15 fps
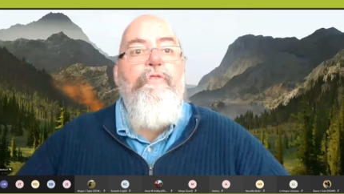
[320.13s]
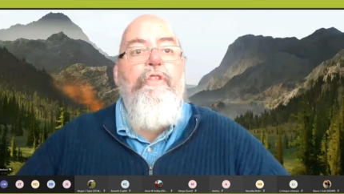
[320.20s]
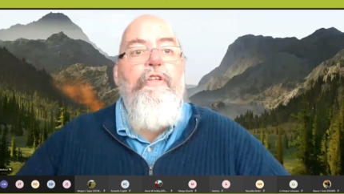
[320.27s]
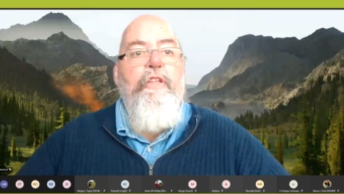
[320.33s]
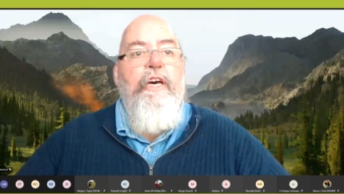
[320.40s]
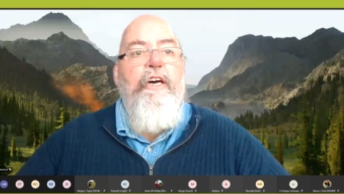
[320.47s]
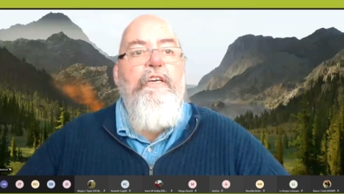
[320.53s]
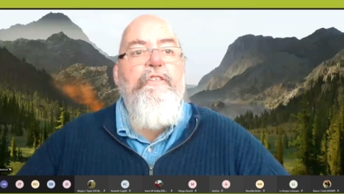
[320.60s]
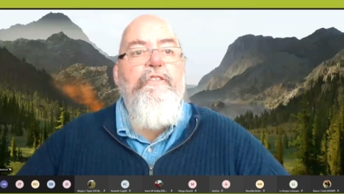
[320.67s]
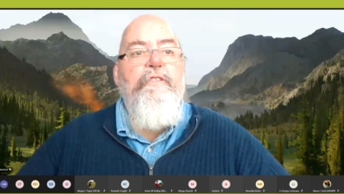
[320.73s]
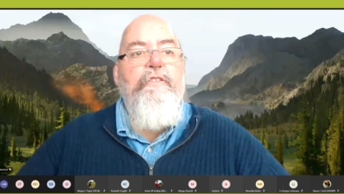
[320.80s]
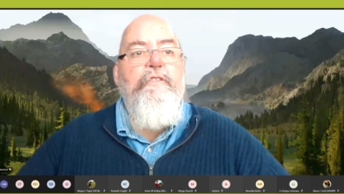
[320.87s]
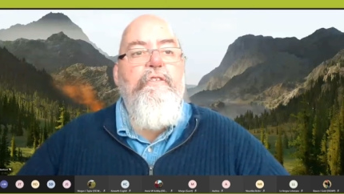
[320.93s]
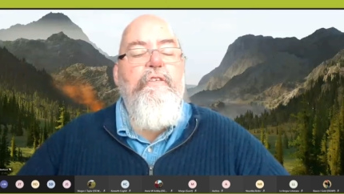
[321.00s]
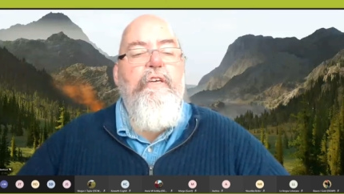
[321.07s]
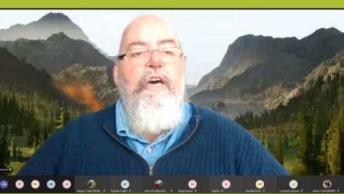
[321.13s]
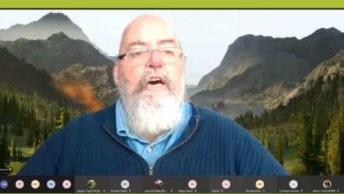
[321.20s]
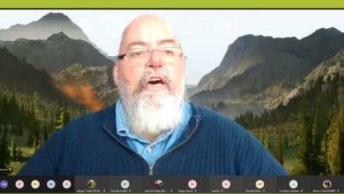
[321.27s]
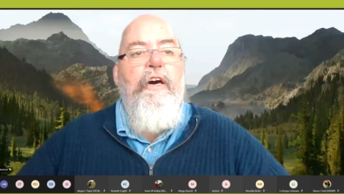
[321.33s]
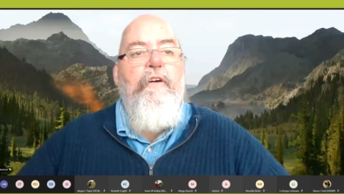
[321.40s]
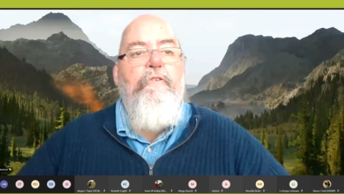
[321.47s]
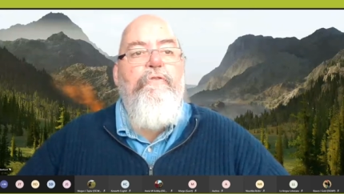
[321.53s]
over the last
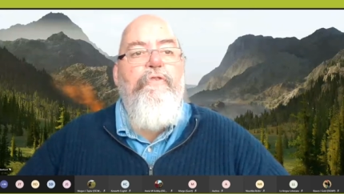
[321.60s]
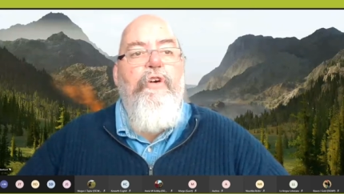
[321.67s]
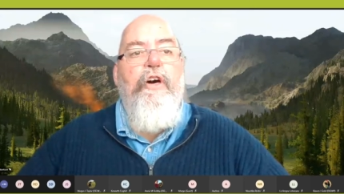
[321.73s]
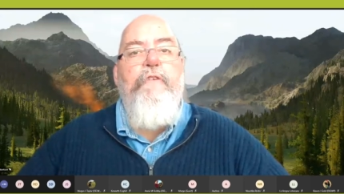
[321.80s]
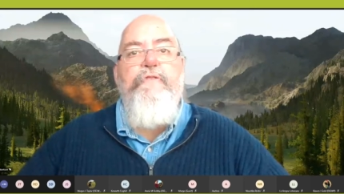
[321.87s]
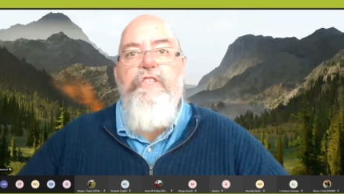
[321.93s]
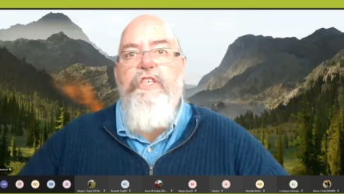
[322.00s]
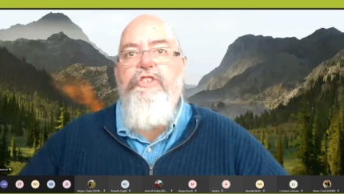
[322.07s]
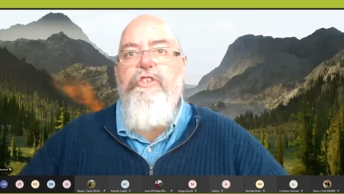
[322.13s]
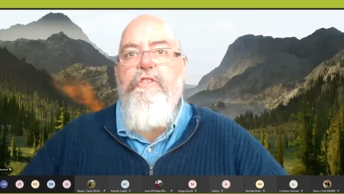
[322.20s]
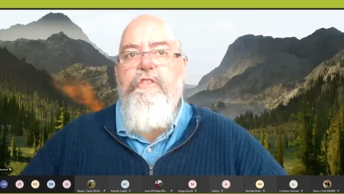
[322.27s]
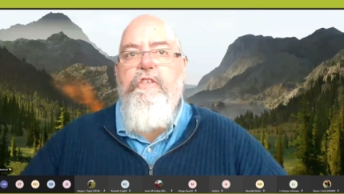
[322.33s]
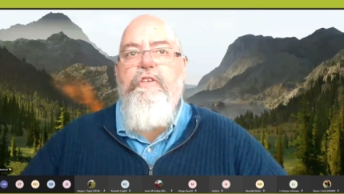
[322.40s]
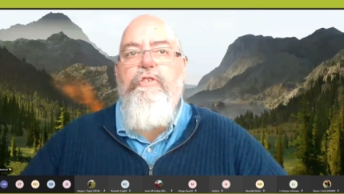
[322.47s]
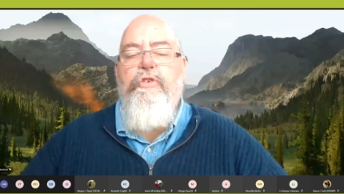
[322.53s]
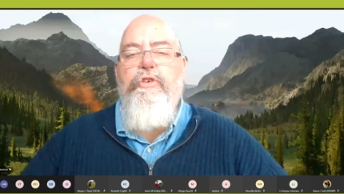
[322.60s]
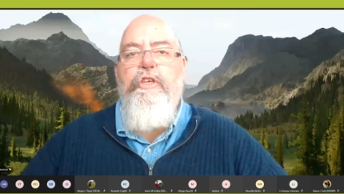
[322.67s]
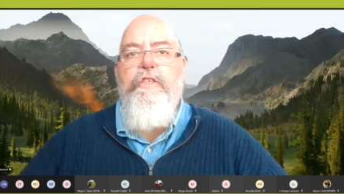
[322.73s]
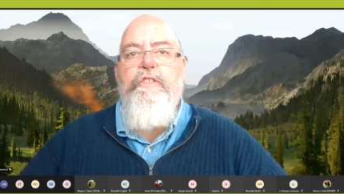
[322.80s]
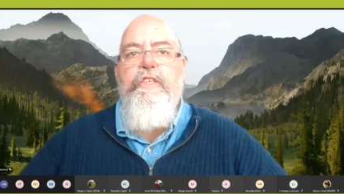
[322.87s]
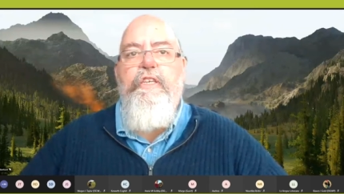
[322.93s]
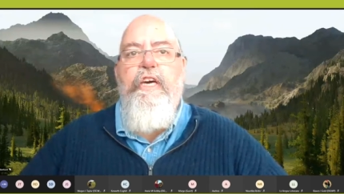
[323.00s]
uh, five sessions,
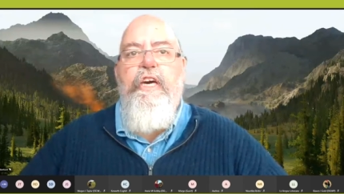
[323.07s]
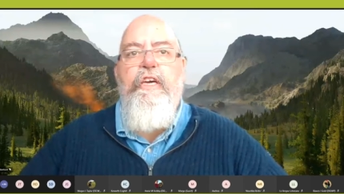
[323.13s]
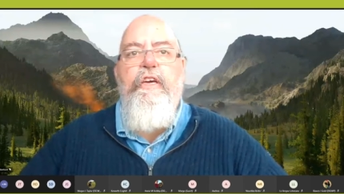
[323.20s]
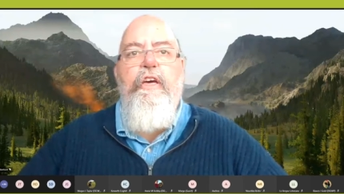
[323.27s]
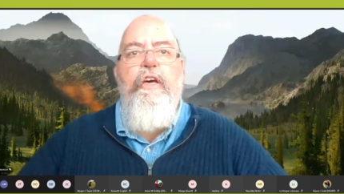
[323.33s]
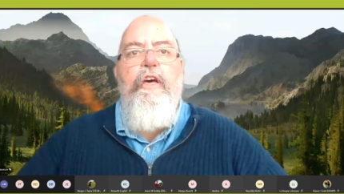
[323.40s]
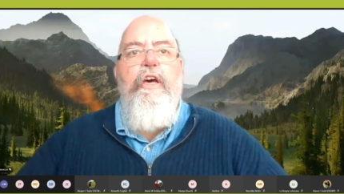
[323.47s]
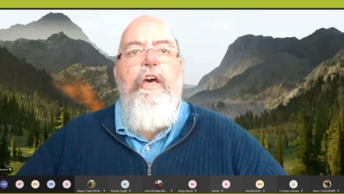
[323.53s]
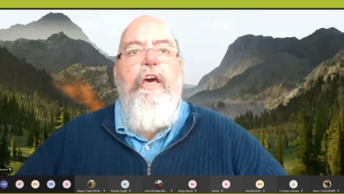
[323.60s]
including today.